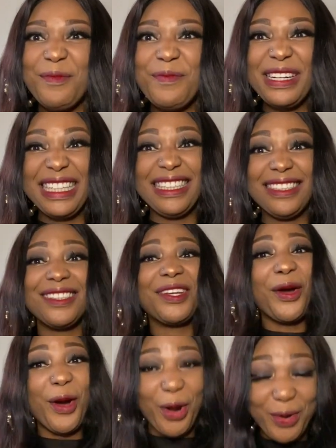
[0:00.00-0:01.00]
Please
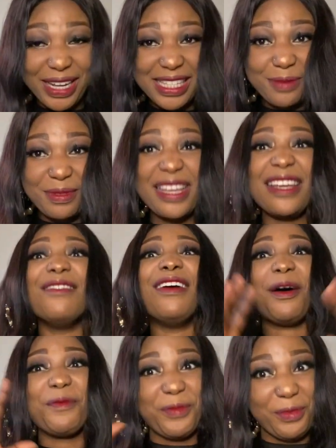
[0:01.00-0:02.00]
correct me if
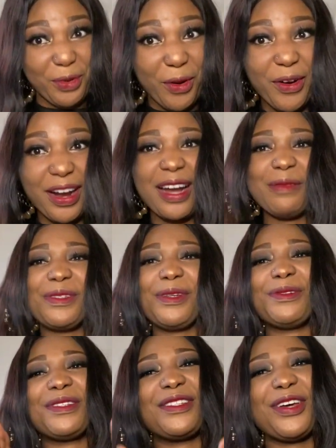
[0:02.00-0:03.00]
I'm wrong. I'm
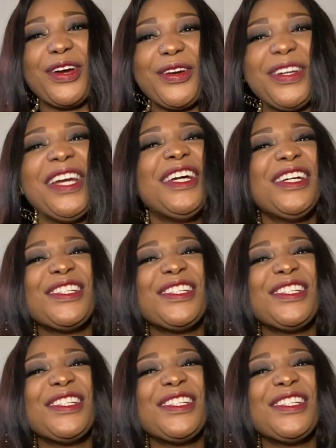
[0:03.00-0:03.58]
so sorry.